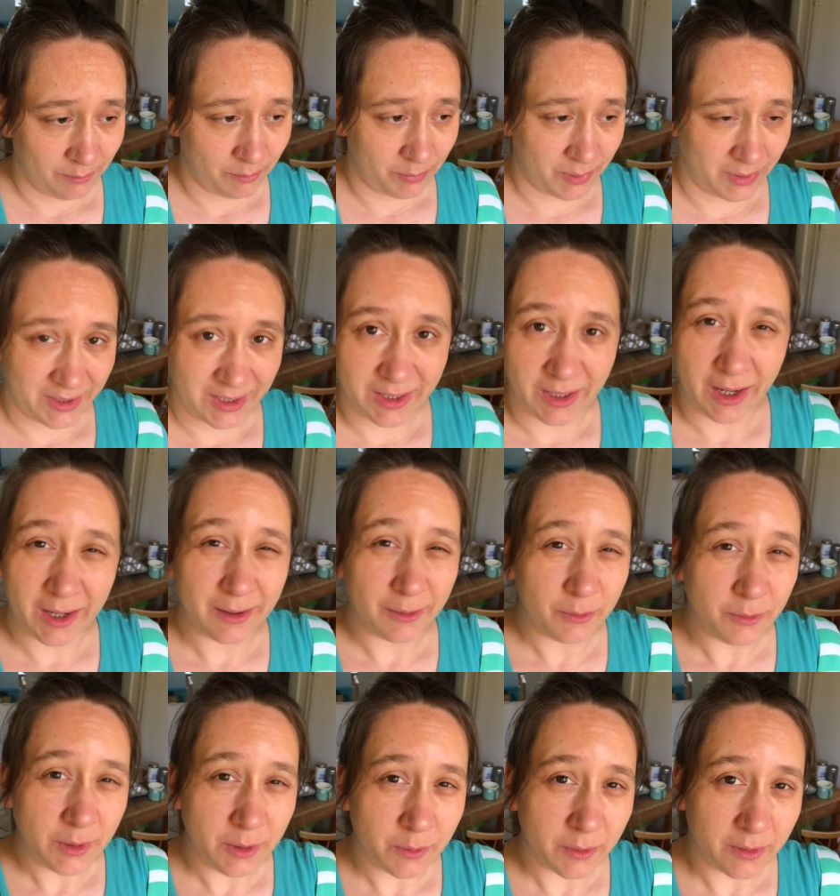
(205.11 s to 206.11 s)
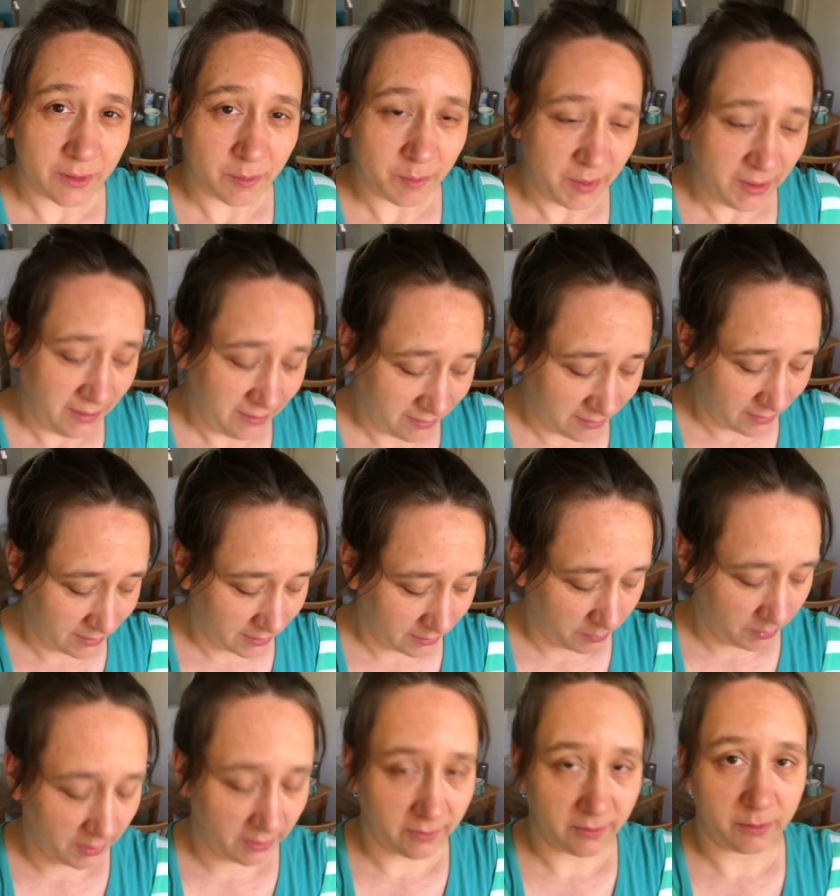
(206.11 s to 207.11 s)
but I only want the peas in there
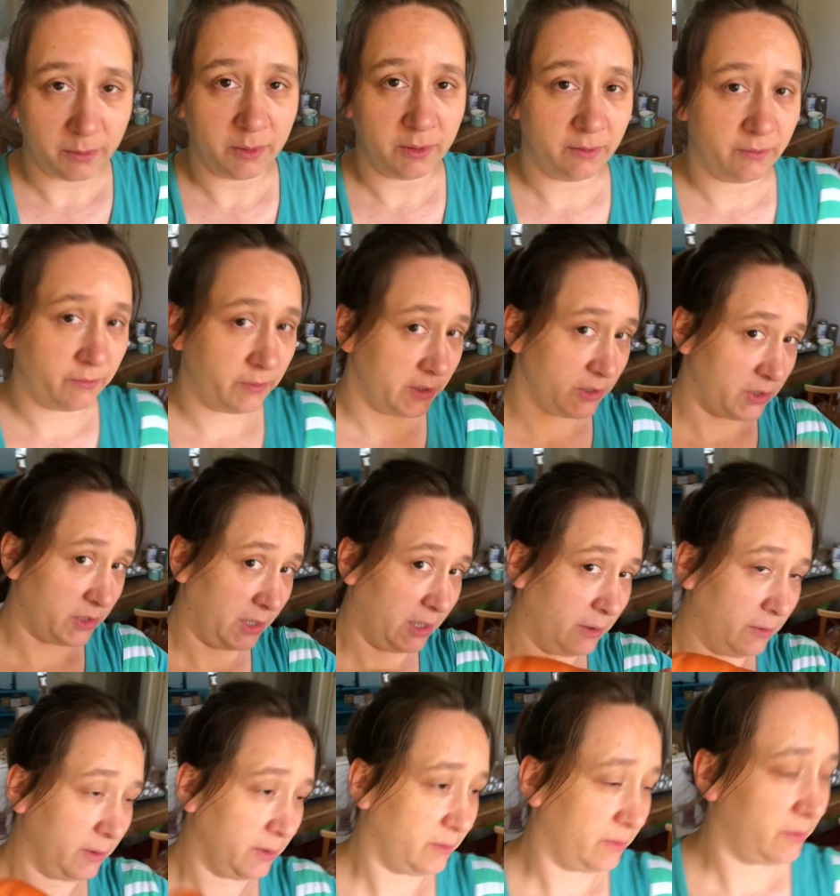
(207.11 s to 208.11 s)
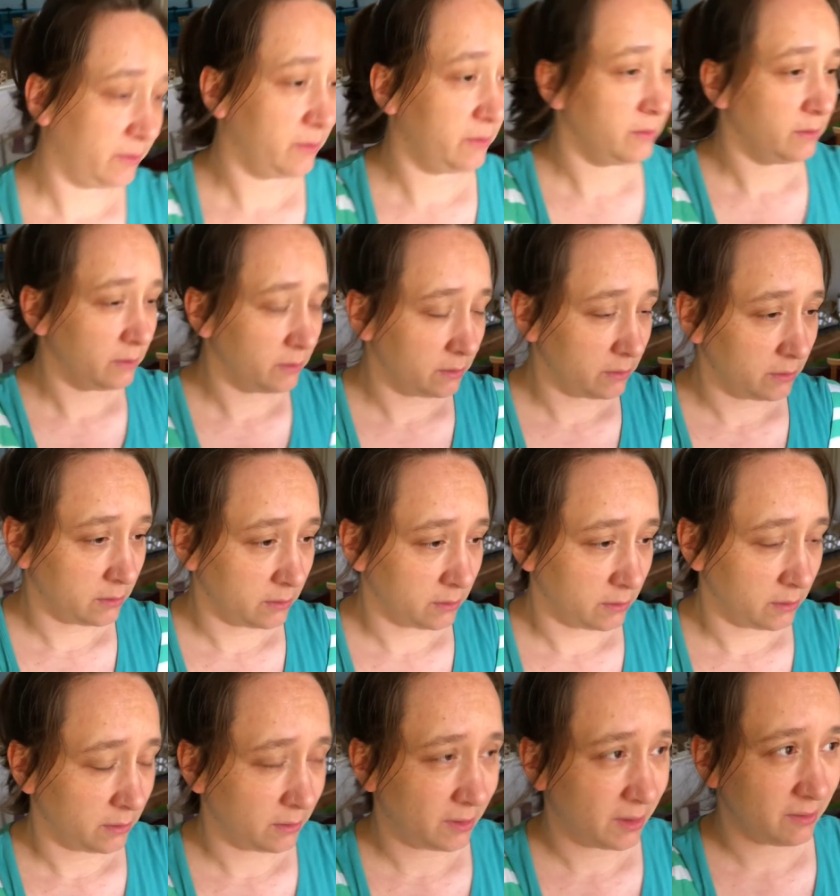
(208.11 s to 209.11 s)
because I want the fresh carrots,
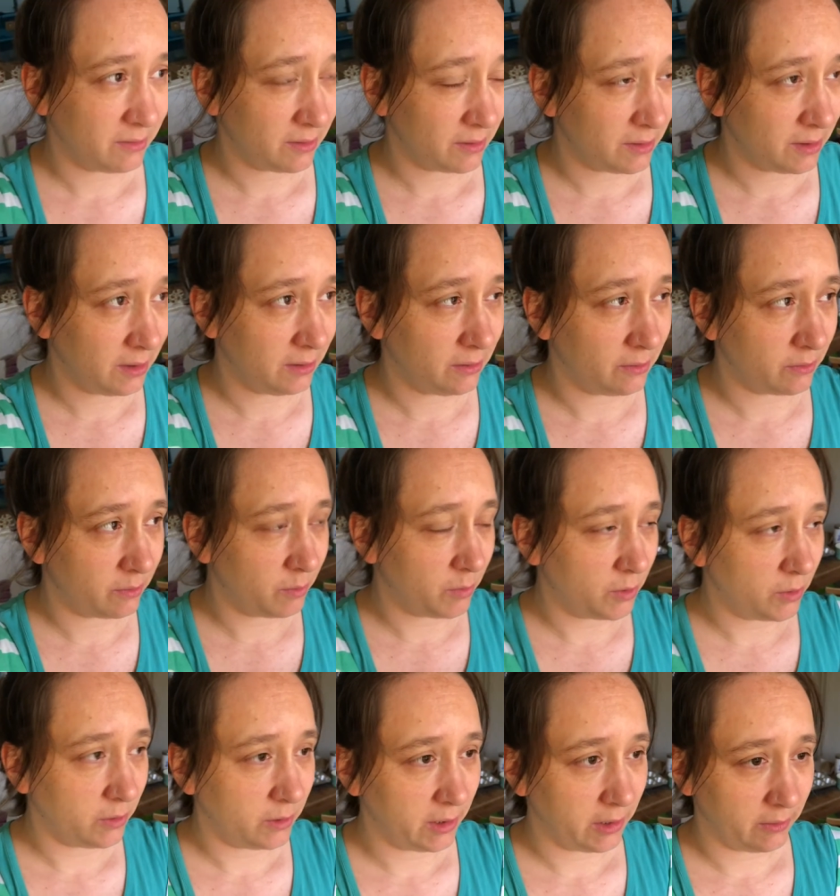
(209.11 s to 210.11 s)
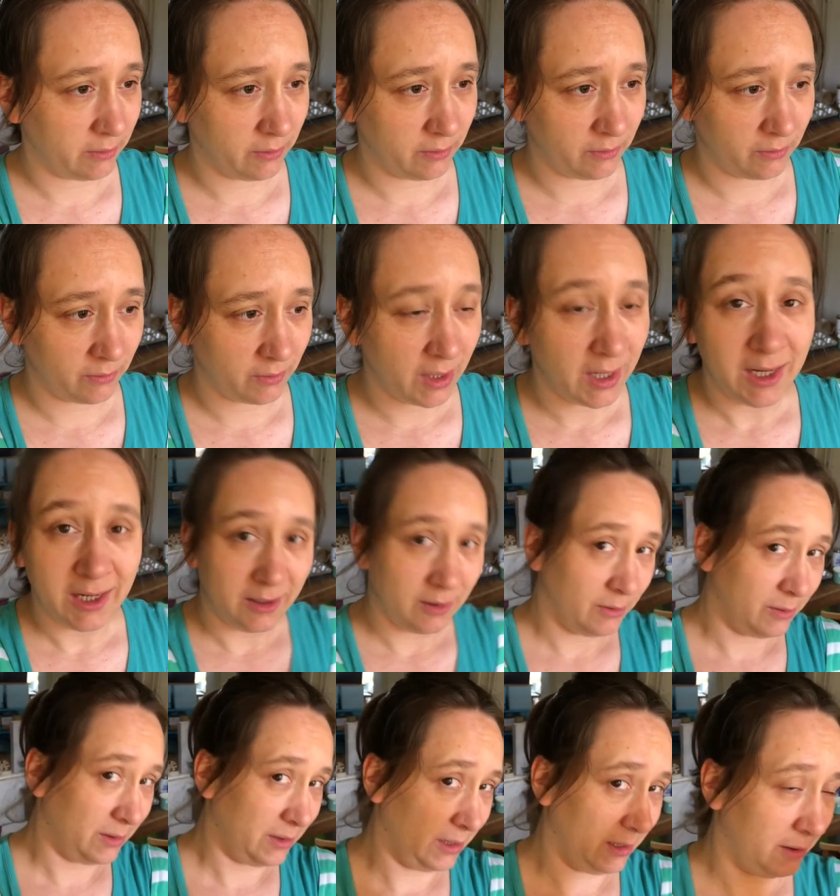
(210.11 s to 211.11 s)
unless I take the small carrots.
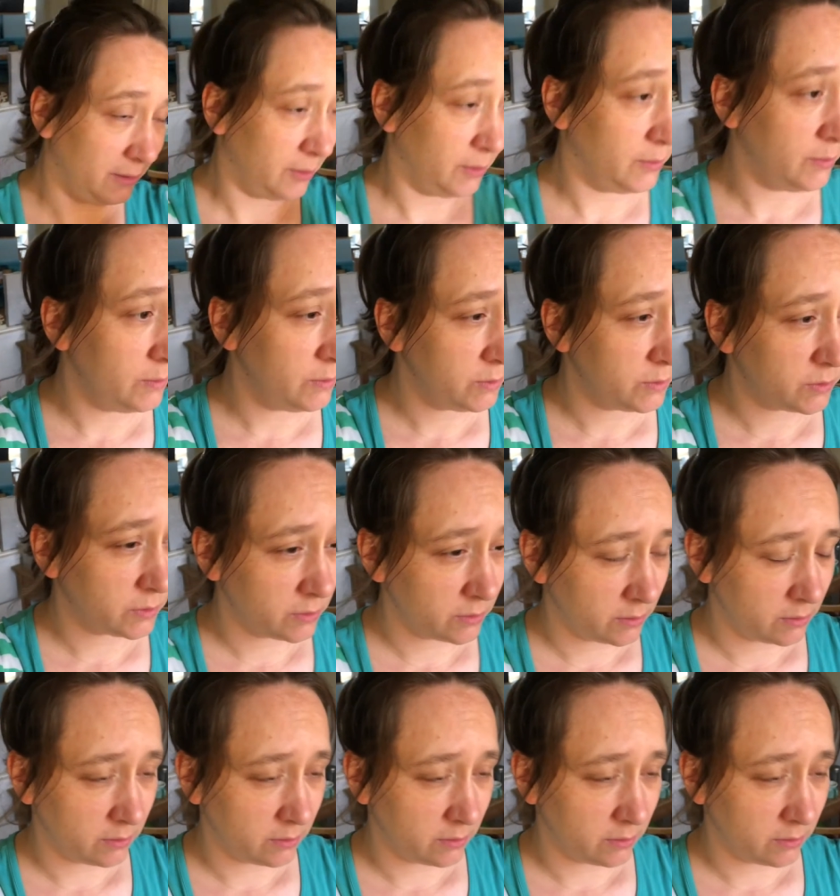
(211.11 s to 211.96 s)
Do I take those?